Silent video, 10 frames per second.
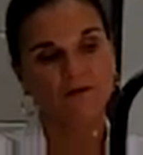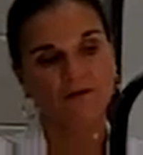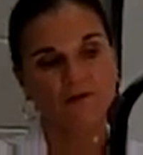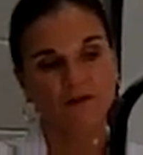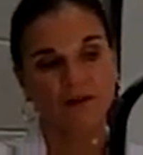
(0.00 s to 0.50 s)

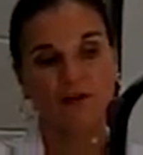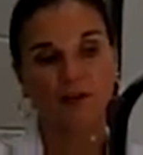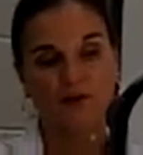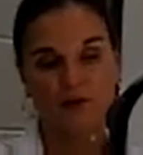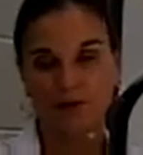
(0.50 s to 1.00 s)
to the
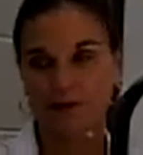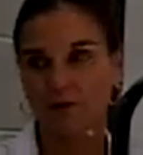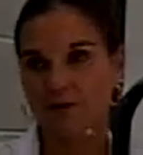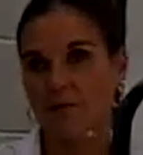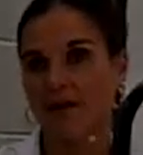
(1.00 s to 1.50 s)

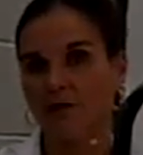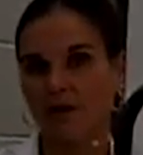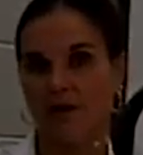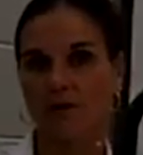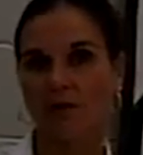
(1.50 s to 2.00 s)
literature
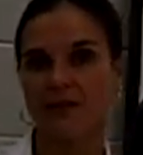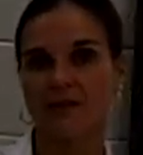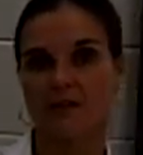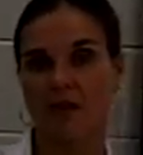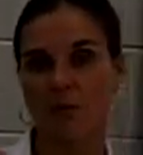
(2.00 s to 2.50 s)
spectra, are the
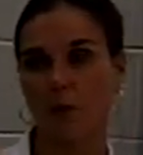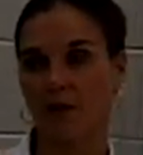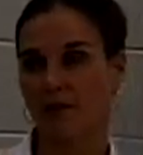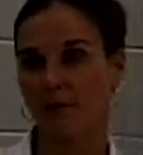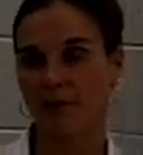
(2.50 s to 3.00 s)
ones that I'm
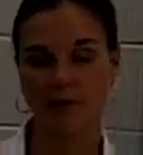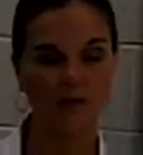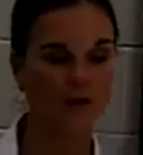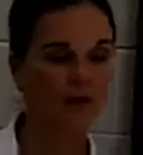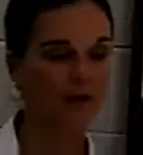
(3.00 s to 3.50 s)
going to
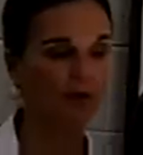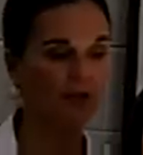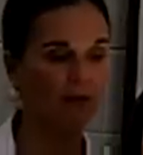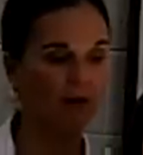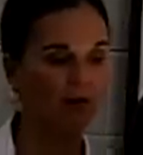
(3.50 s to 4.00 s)

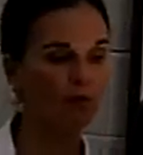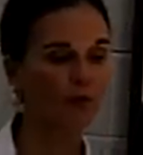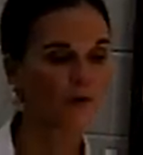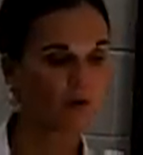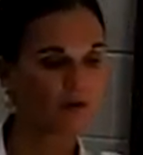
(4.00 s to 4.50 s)
put up on
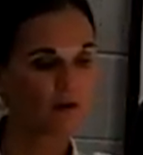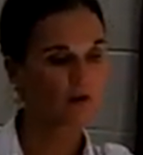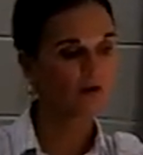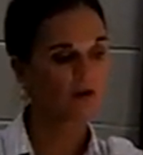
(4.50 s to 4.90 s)
Moodle.